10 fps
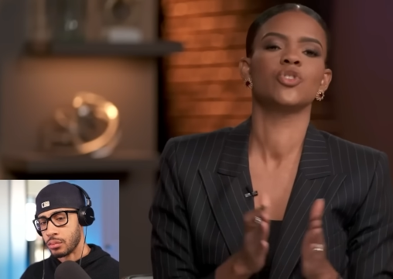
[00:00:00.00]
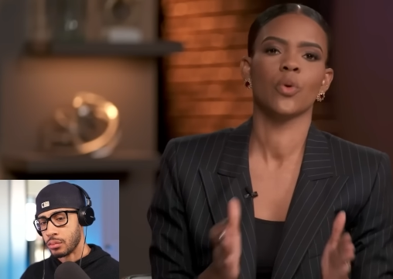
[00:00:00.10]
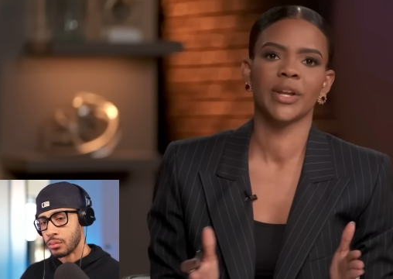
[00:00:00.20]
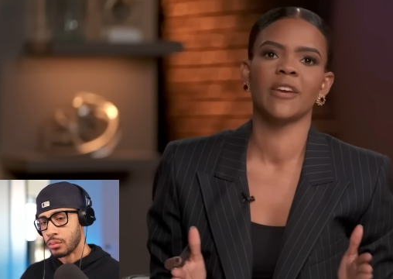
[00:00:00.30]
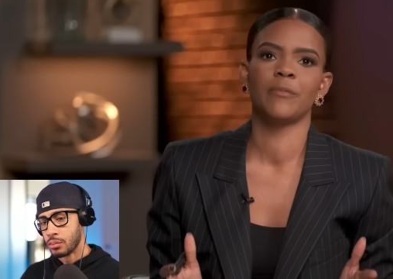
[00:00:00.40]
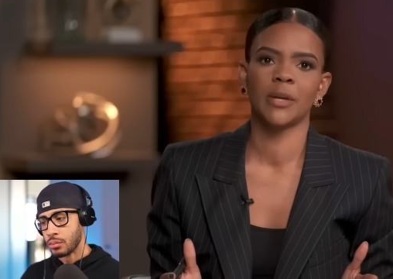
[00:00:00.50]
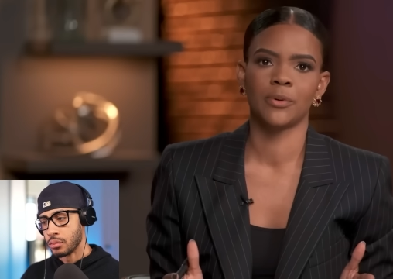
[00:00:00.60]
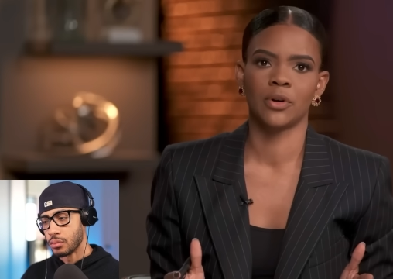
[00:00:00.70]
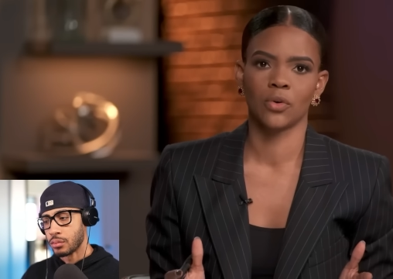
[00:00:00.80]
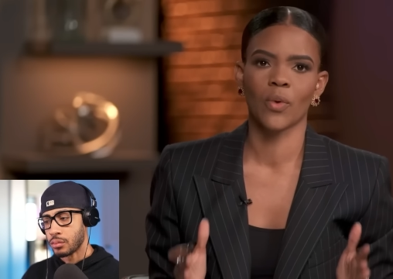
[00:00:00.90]
Speaker 1: The majority of
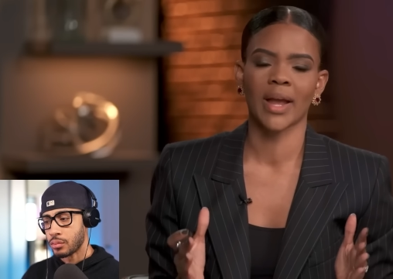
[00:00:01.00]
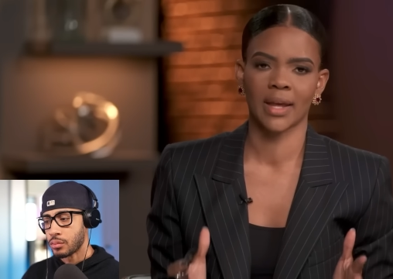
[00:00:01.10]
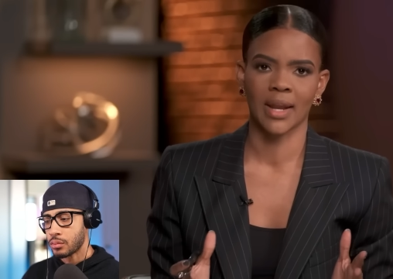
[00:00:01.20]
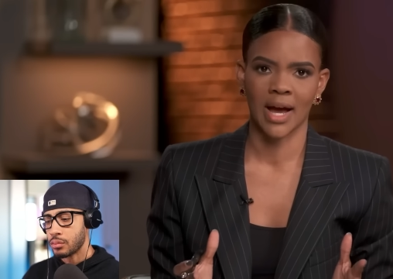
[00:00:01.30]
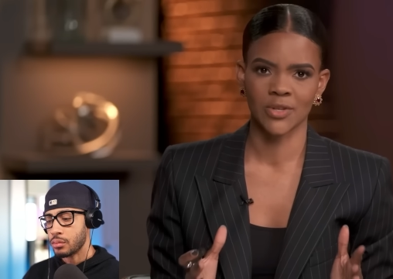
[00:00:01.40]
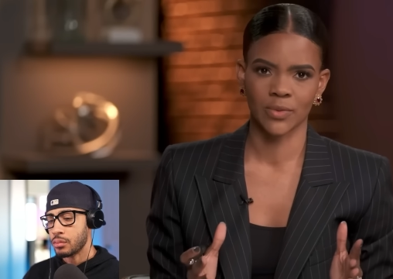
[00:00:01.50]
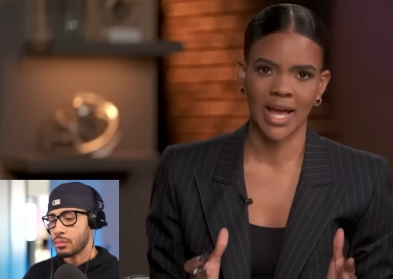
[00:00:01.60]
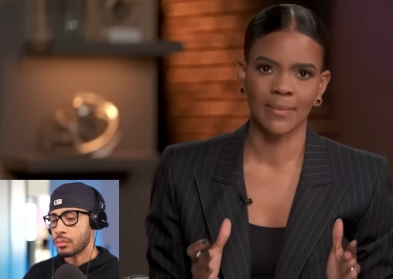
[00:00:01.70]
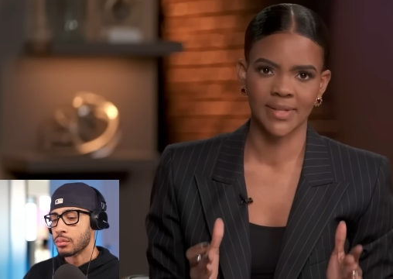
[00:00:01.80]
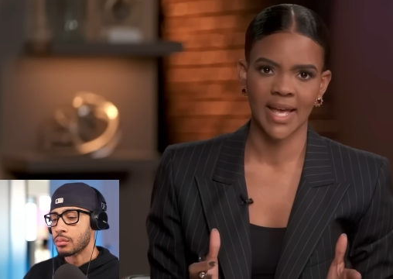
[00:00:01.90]
people
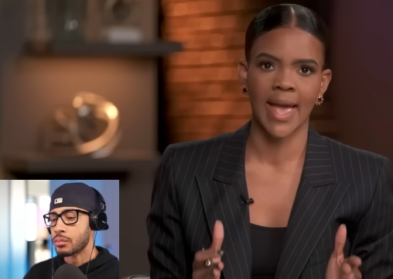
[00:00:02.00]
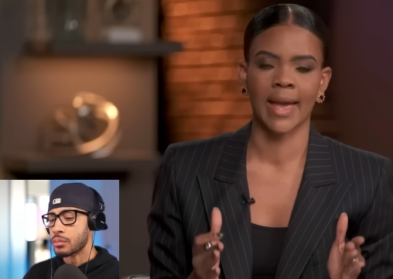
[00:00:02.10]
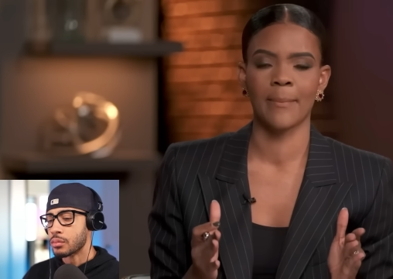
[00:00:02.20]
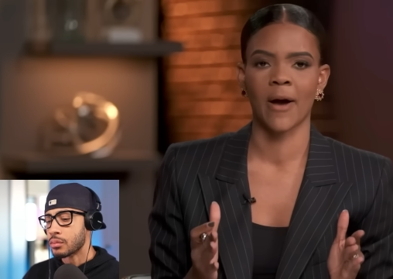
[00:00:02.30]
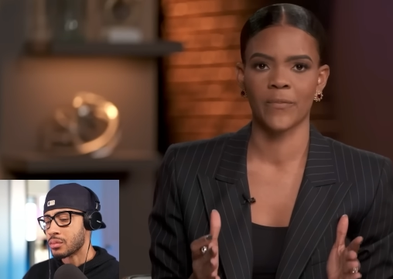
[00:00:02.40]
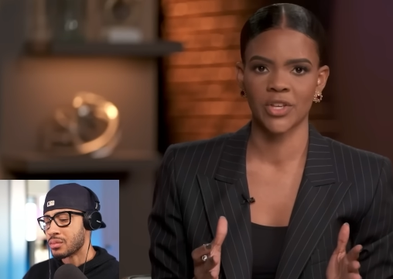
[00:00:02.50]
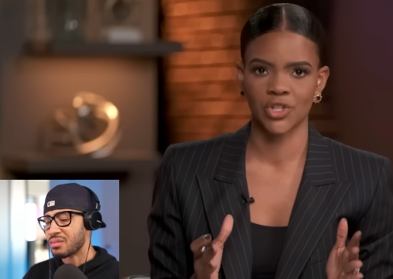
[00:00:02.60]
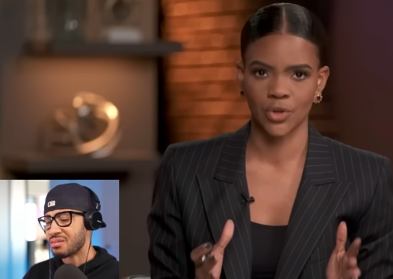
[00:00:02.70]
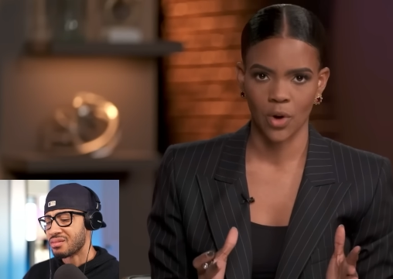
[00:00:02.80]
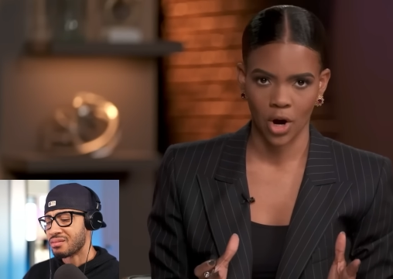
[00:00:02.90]
recognize what I am saying
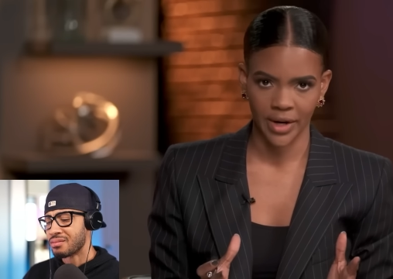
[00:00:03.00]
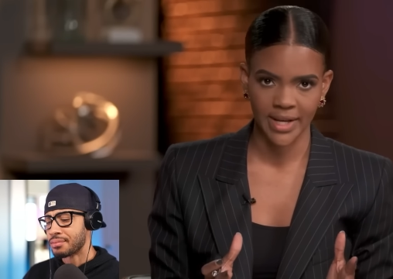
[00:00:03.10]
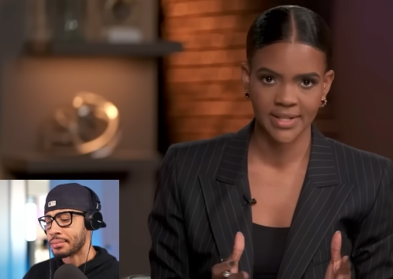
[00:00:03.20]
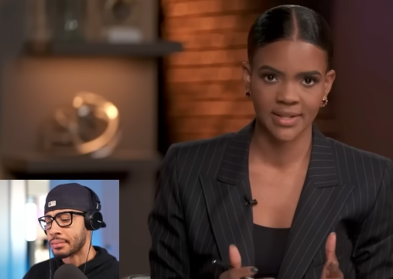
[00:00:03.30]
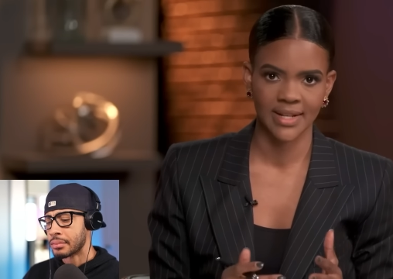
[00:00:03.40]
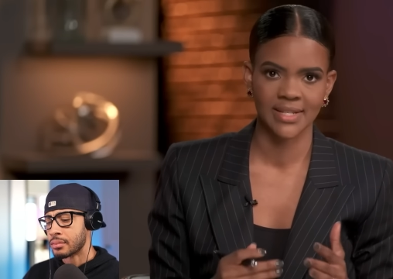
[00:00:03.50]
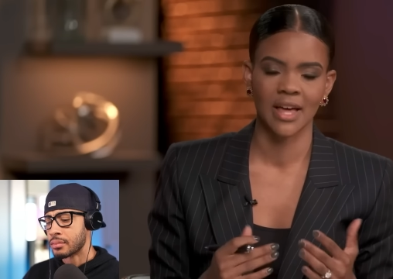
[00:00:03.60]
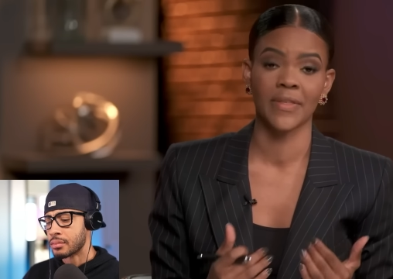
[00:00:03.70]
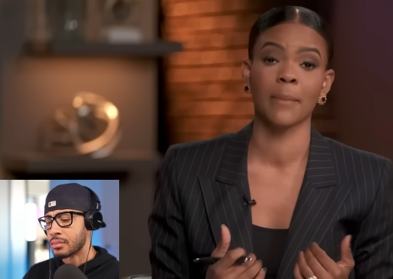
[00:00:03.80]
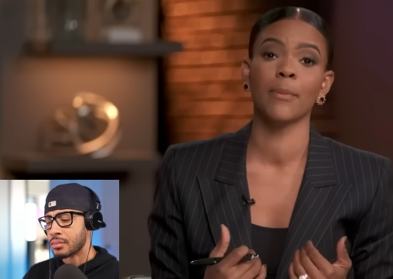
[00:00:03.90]
about these new artists.
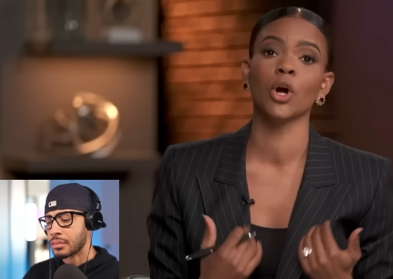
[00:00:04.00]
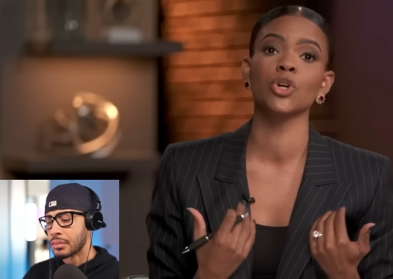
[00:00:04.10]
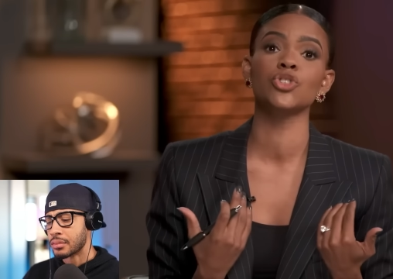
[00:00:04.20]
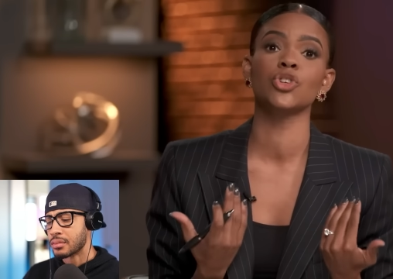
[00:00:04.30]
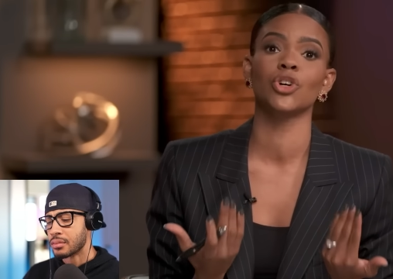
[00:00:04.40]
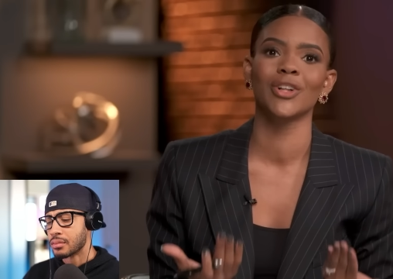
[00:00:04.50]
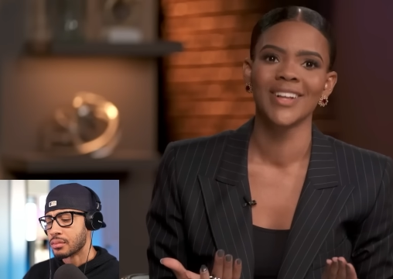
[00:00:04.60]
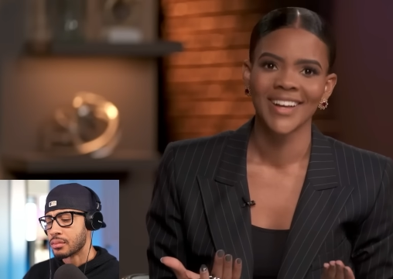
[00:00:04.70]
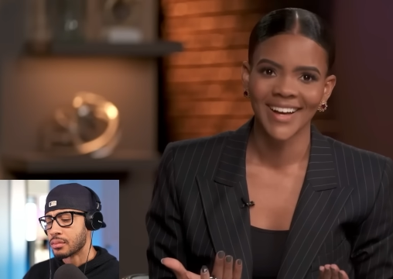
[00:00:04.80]
It's nothing personal